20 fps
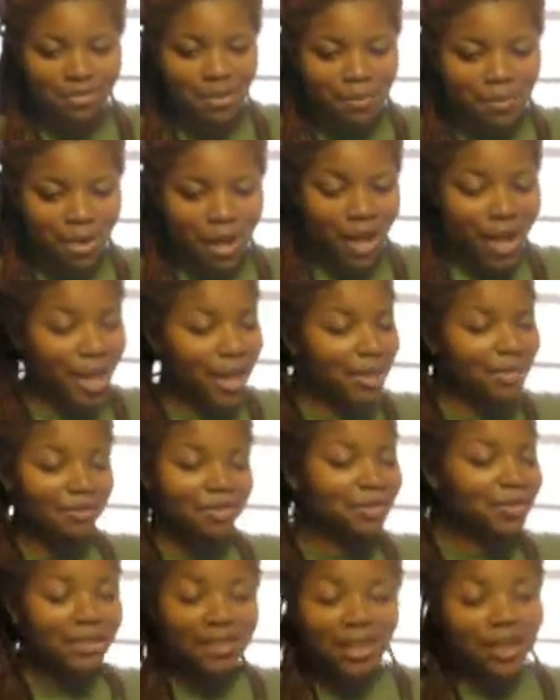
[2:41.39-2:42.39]
Bye.
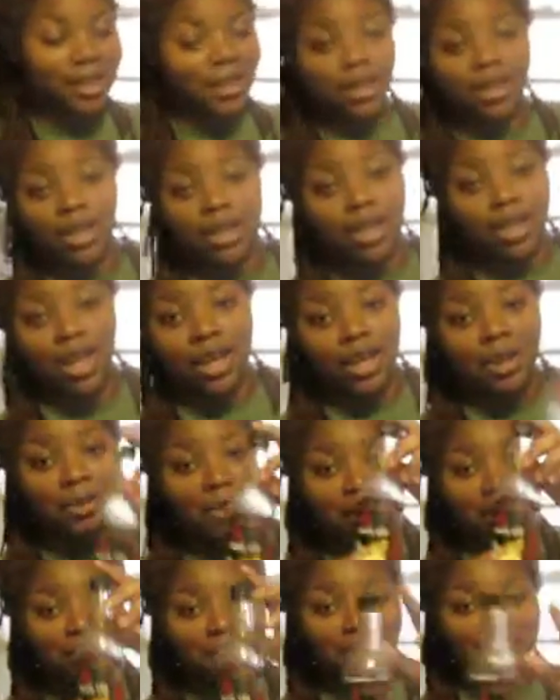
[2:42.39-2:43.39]

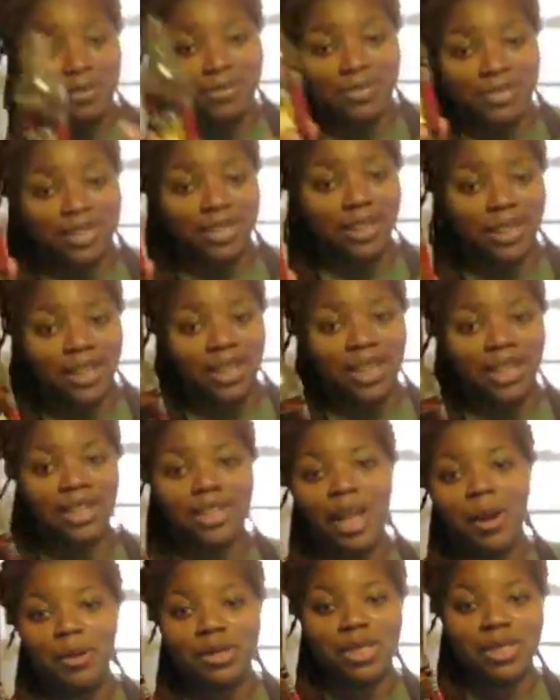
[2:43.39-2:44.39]
Anyway,
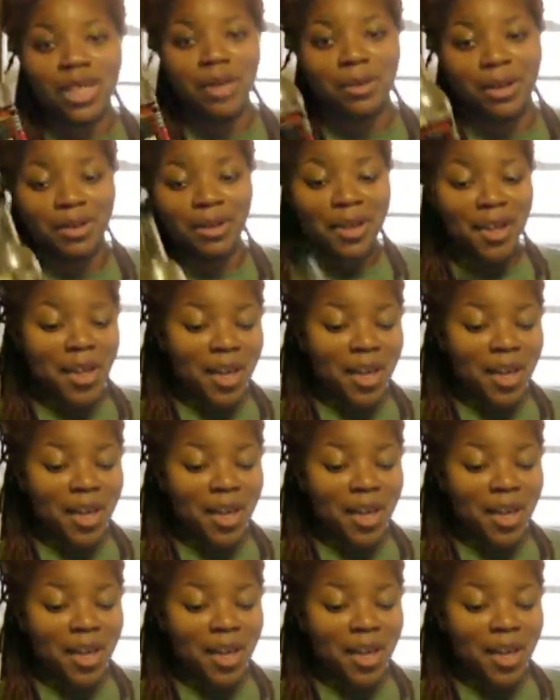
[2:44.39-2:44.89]
that was a demon.